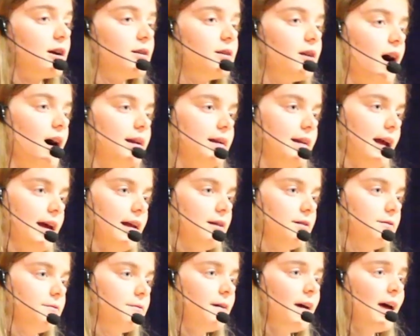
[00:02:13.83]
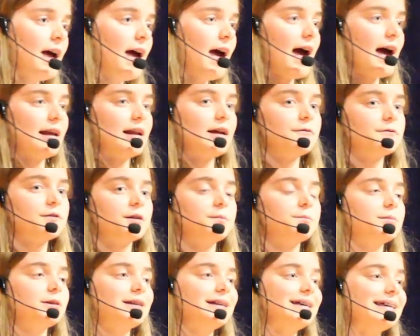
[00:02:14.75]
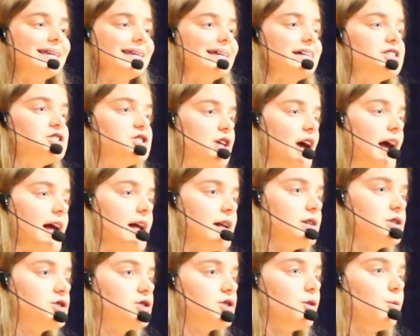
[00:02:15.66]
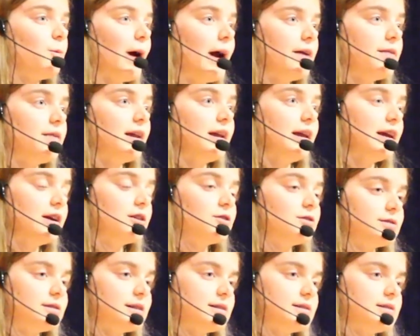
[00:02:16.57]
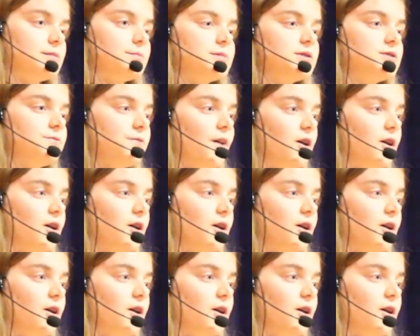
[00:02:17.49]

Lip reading: they are not native and have completely changed the way that ecosystems